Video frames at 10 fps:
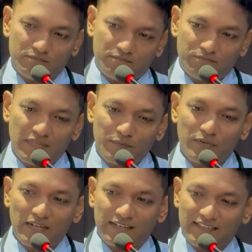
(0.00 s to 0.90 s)

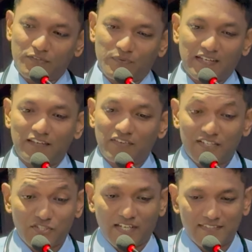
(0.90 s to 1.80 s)
Maybe at least we are giving
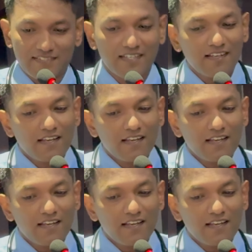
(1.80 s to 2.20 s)
a chance.